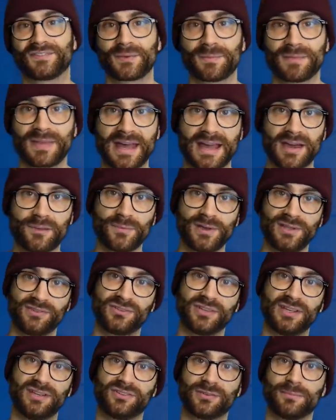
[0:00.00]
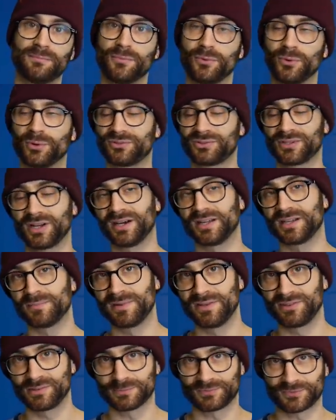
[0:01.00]
from that and we see some more
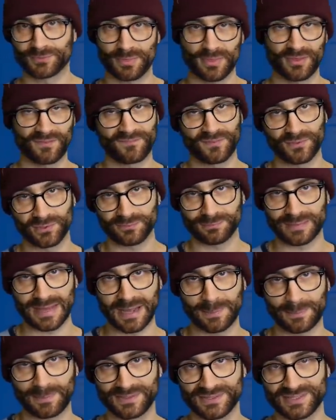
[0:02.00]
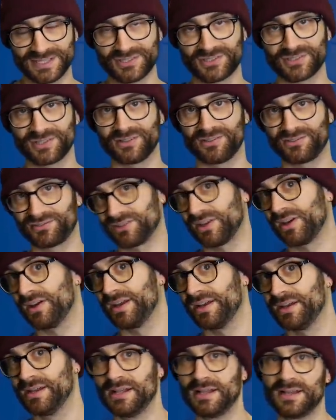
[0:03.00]
dynamism from the fullback position.
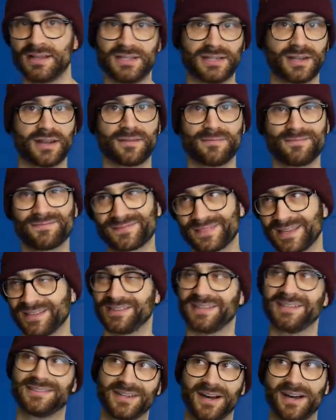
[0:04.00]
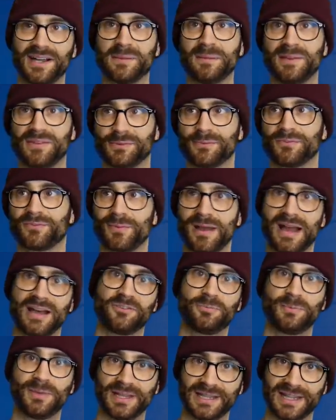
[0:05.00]
So, you know, I say dynamism from
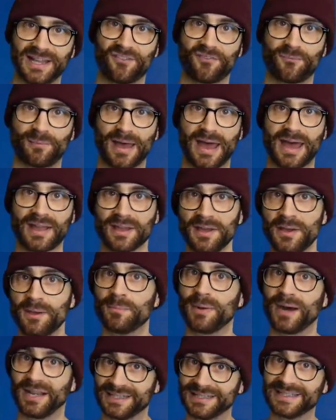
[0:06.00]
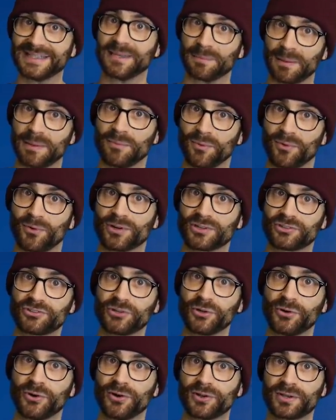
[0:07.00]
Azpi at left back, but a little bit more
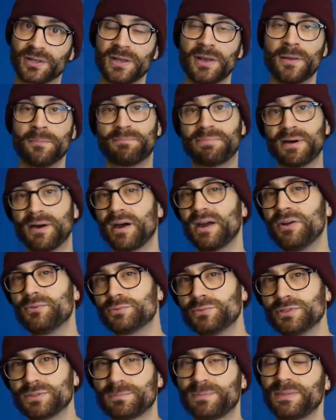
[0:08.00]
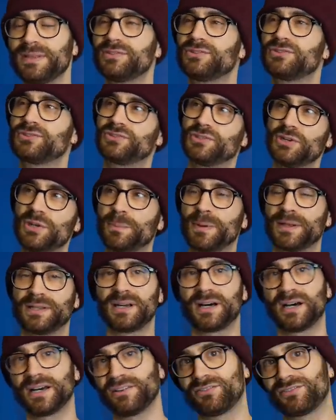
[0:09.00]
assured. But it would be super
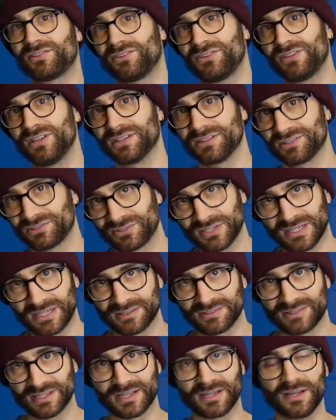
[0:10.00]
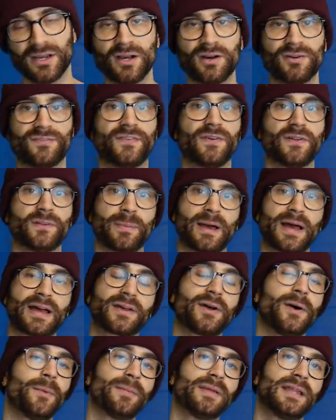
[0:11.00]
nice to see the starting
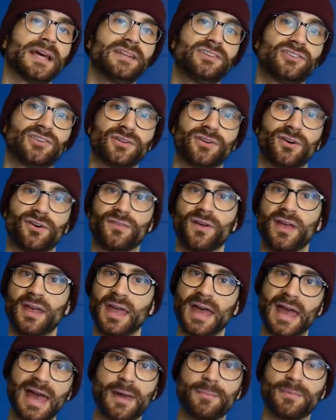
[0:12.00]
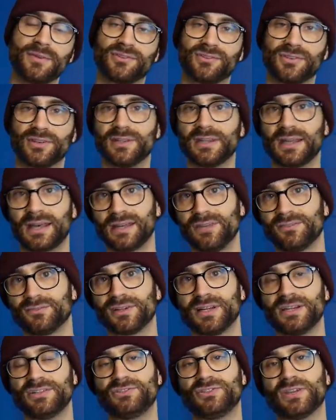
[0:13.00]
fullback combination of Emerson and
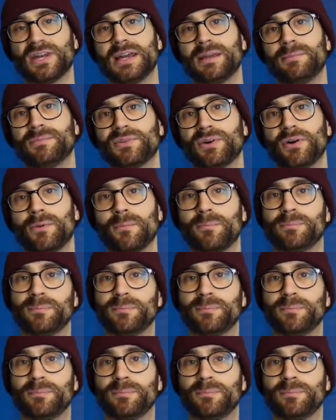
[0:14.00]
Reece James on